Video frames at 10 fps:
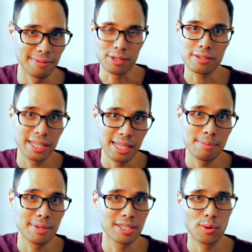Your
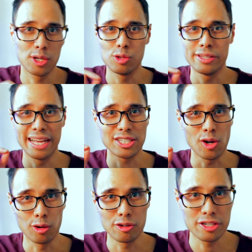team is the one who takes
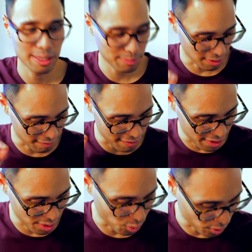ownership of
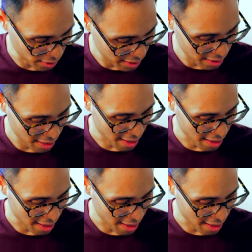their work